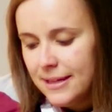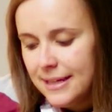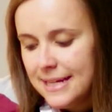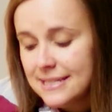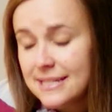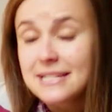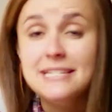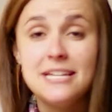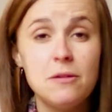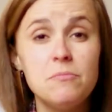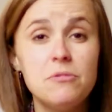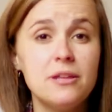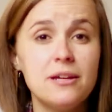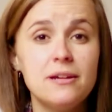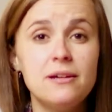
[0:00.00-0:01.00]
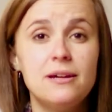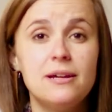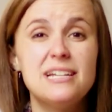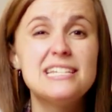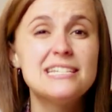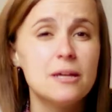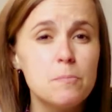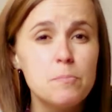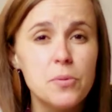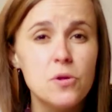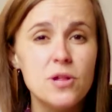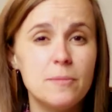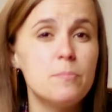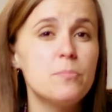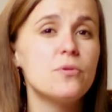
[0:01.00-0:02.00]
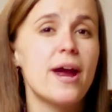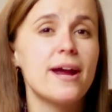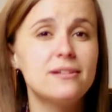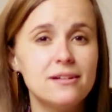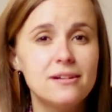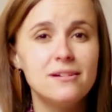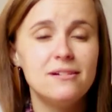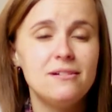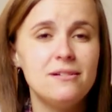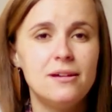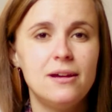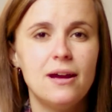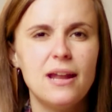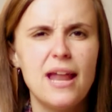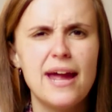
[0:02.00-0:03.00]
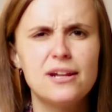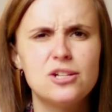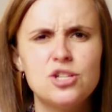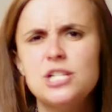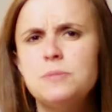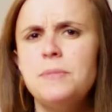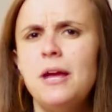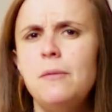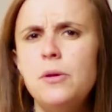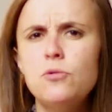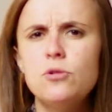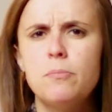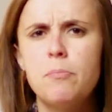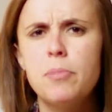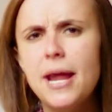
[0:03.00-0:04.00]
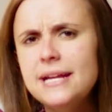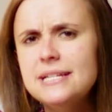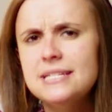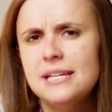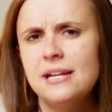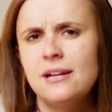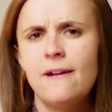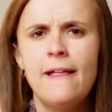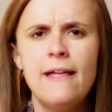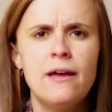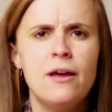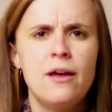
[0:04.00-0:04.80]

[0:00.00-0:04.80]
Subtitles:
Is it something simple and practical, like just maybe replacing